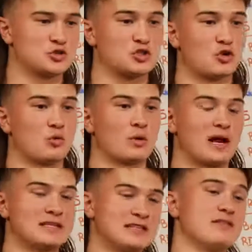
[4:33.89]
So what
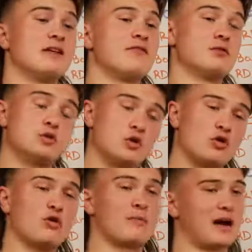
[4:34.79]
I did, if you
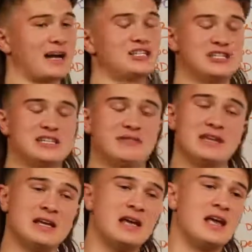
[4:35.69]
look on my
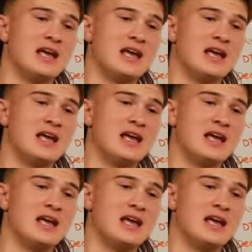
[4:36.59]
IGTV,